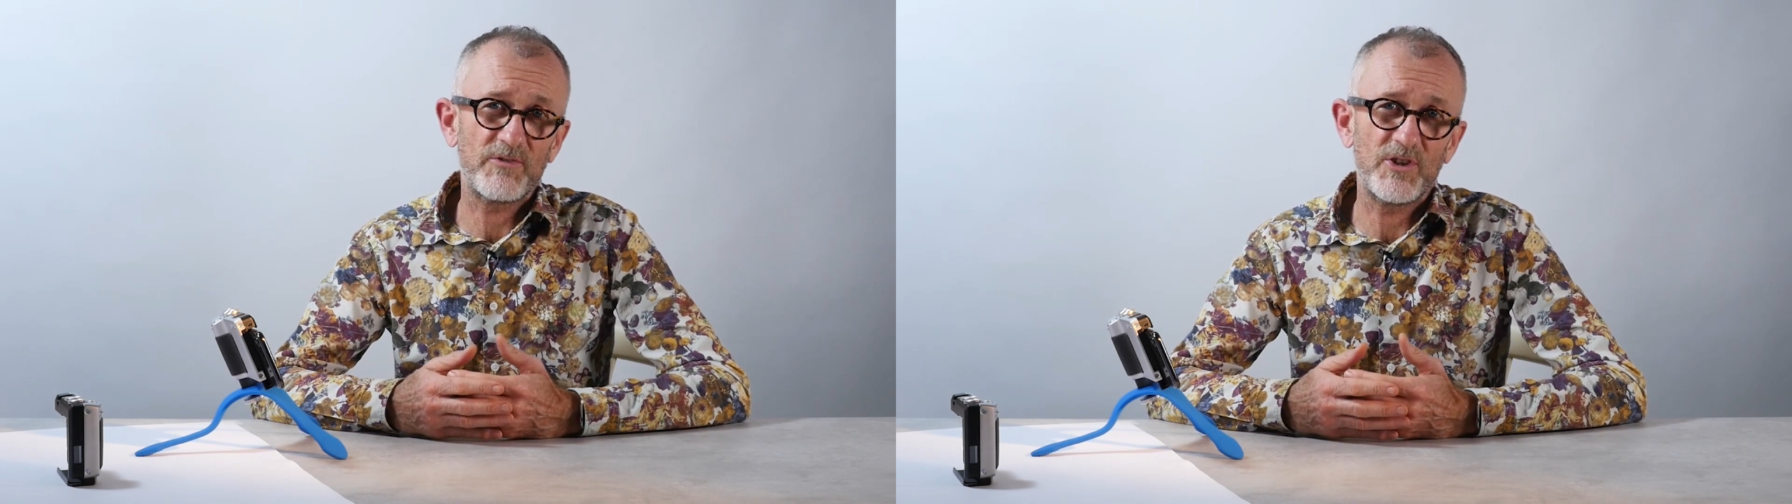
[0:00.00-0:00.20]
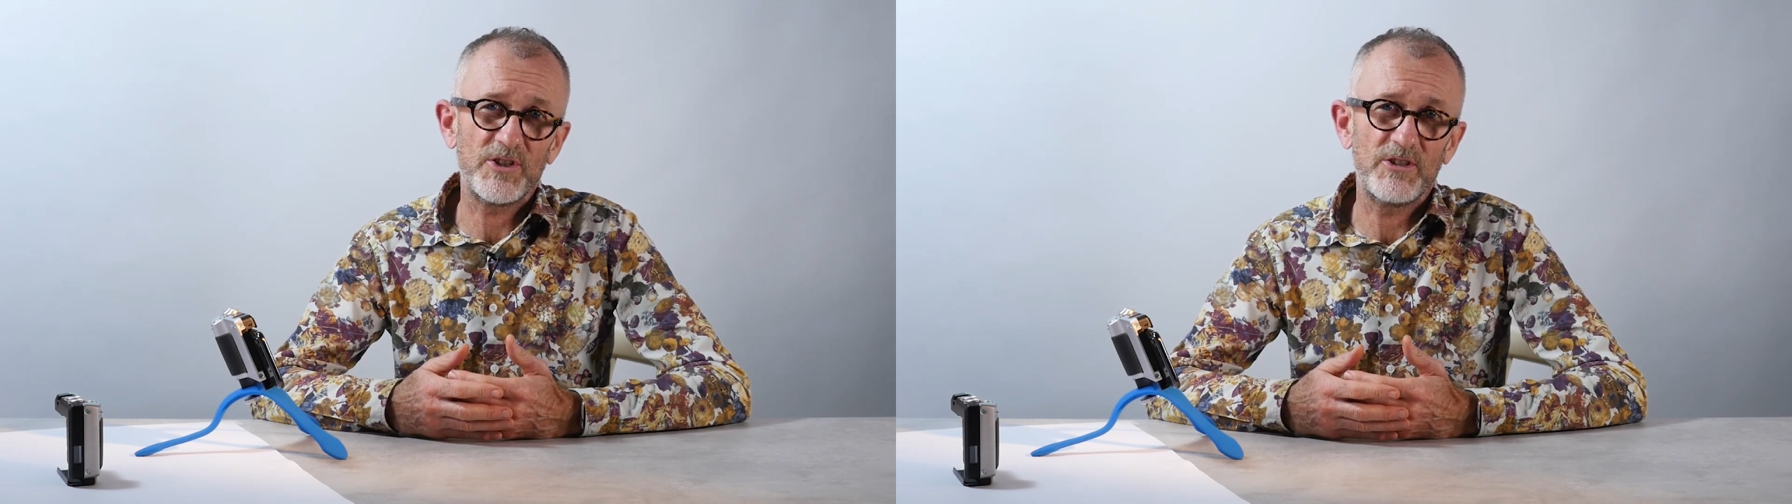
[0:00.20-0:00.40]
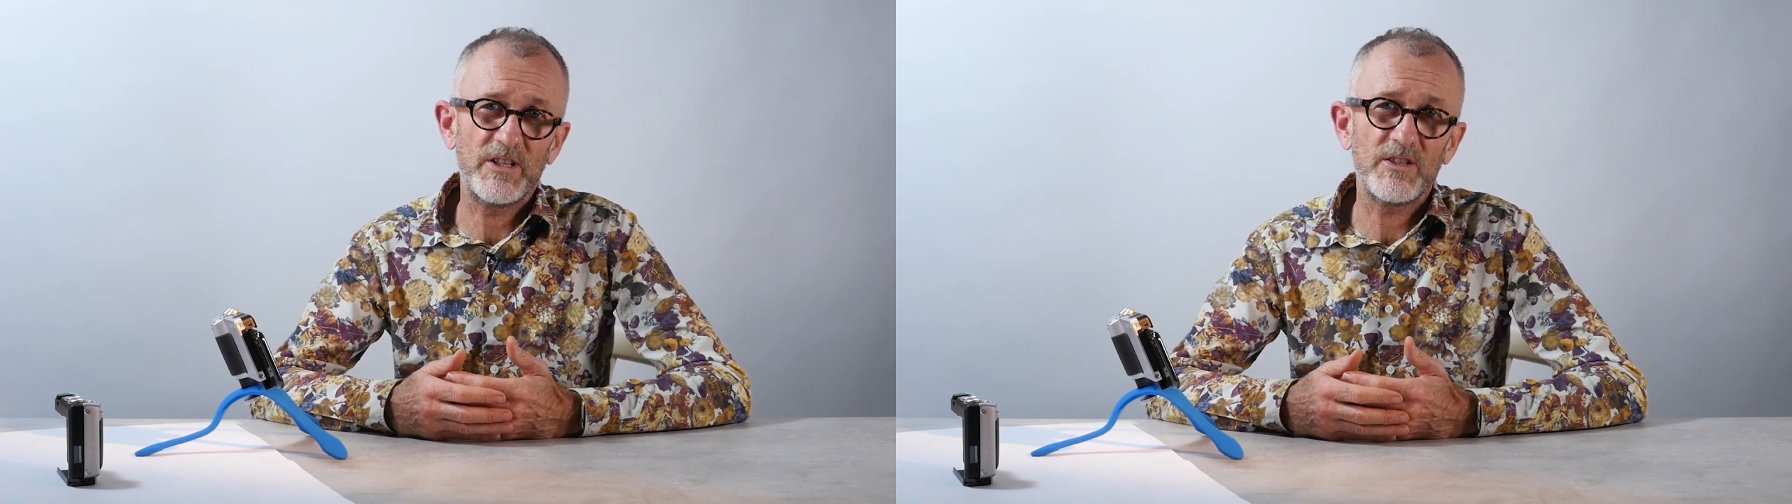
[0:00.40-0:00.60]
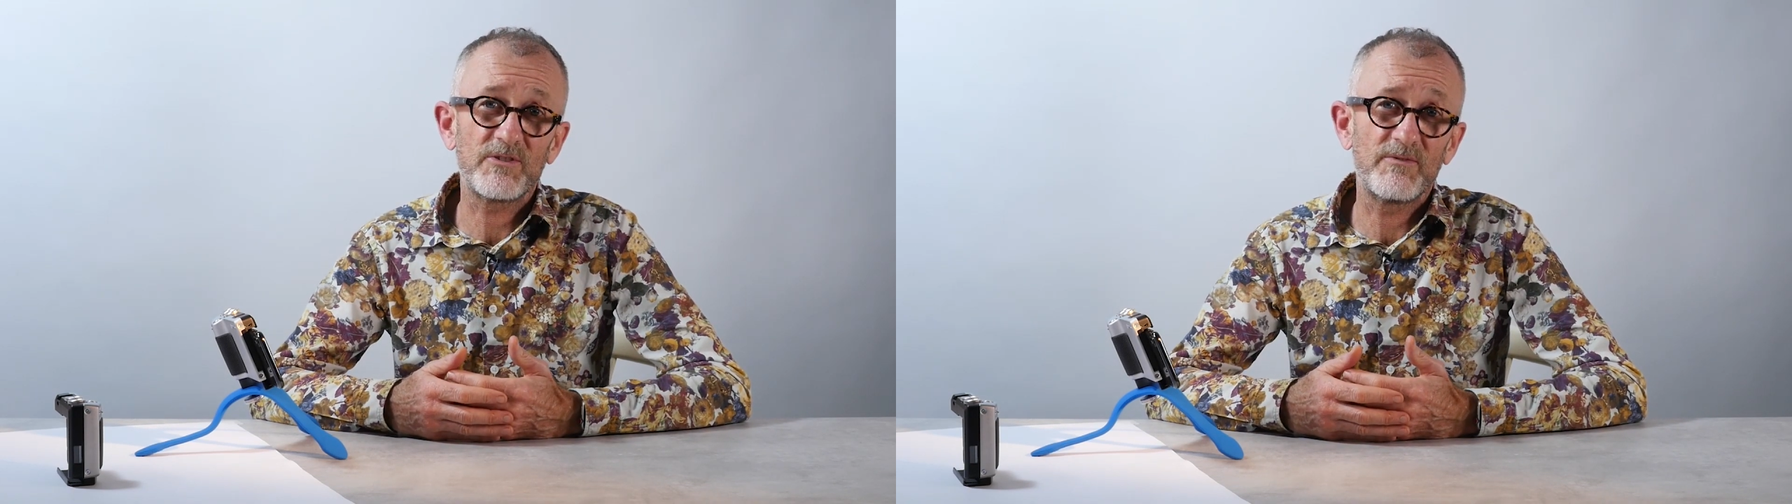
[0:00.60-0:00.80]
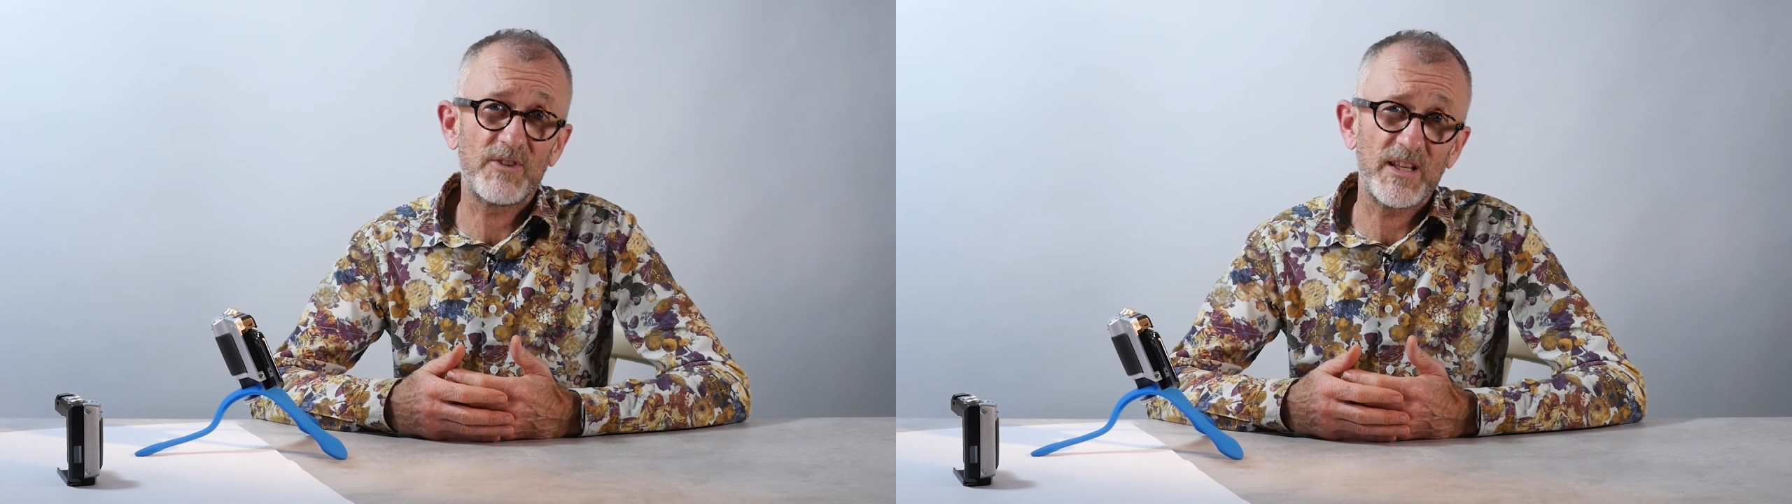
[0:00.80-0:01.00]
of our
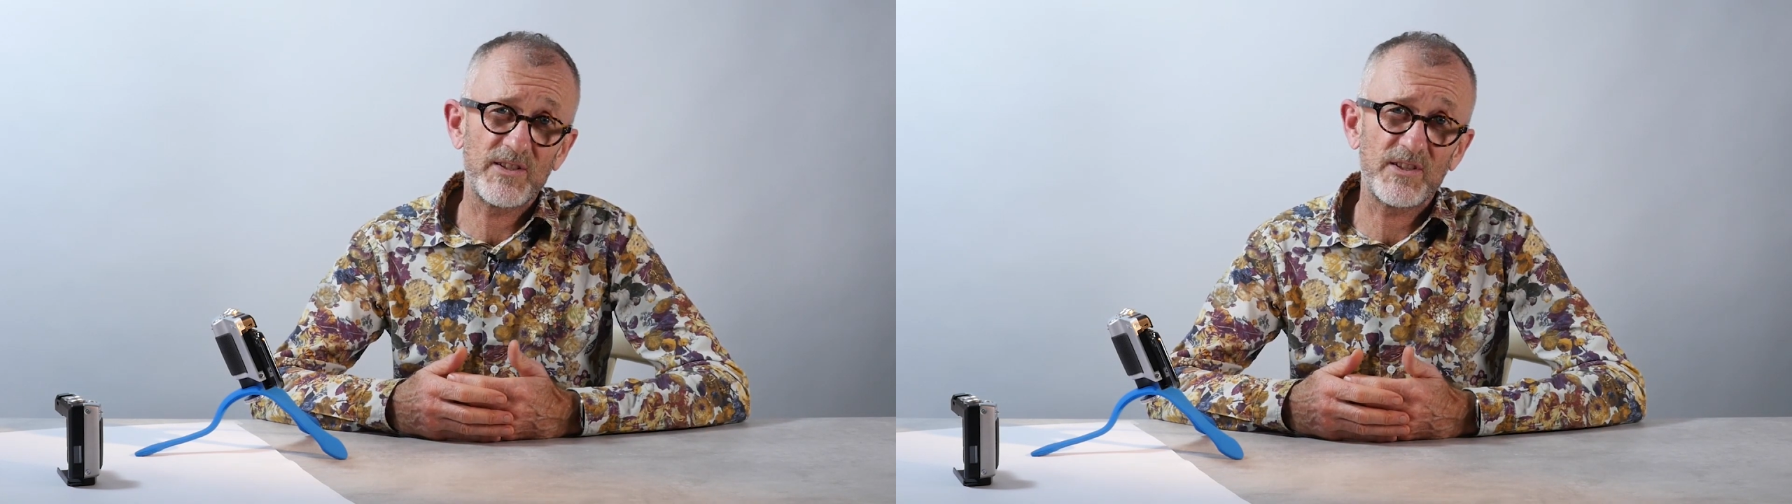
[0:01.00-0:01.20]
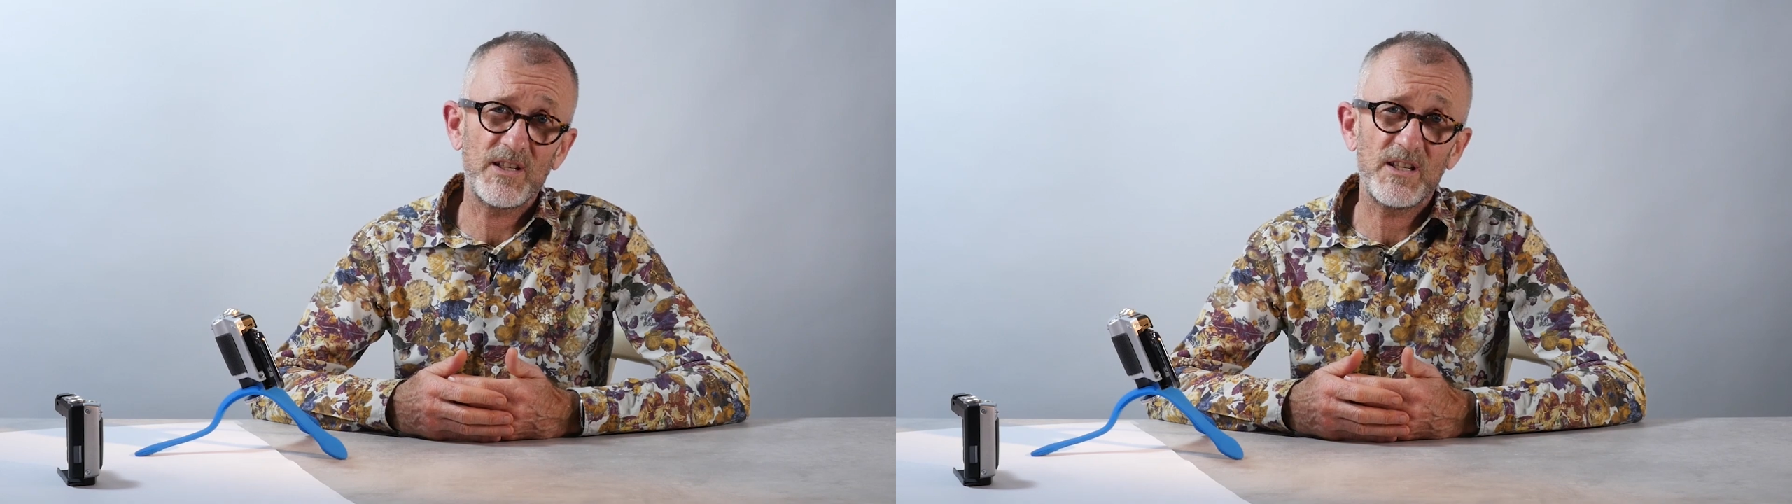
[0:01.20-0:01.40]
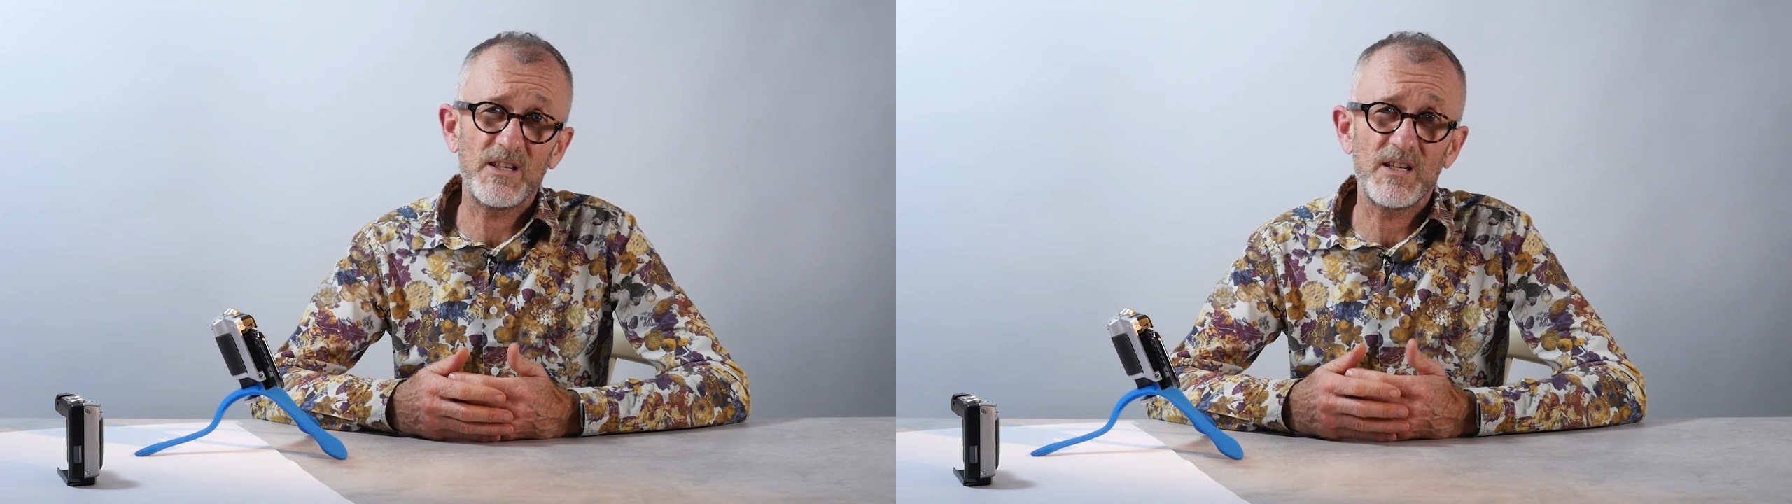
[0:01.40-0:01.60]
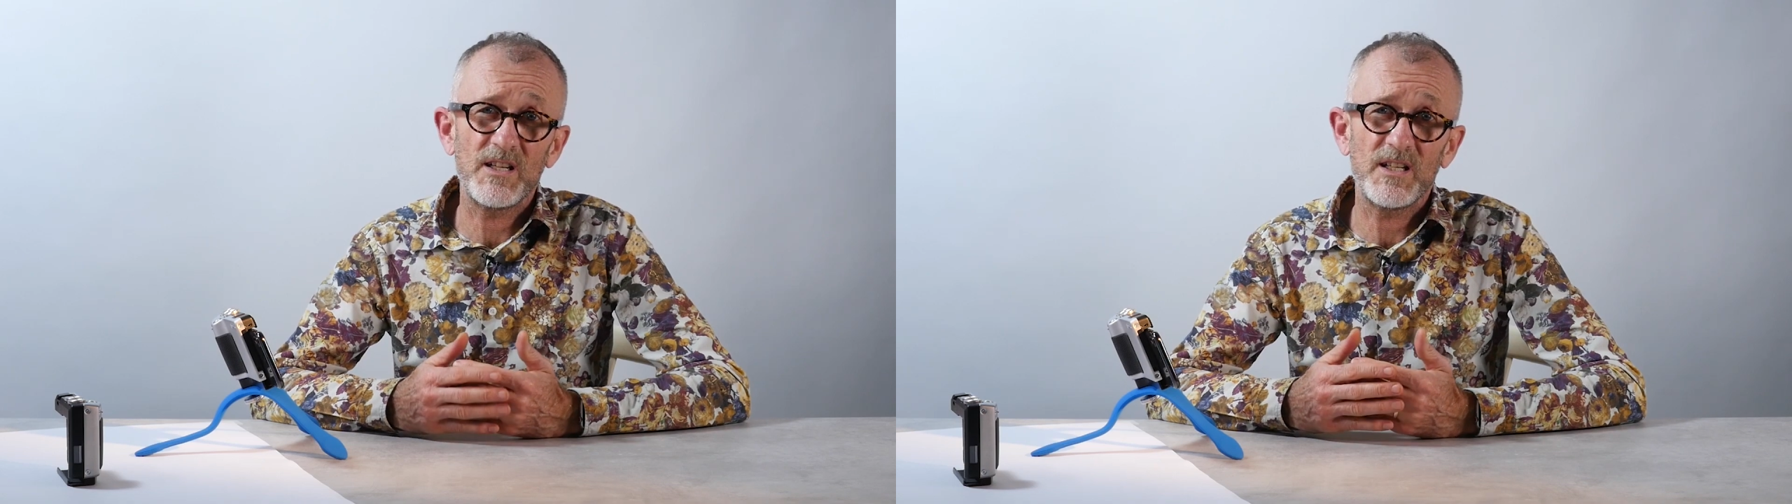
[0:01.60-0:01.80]
unit. There's the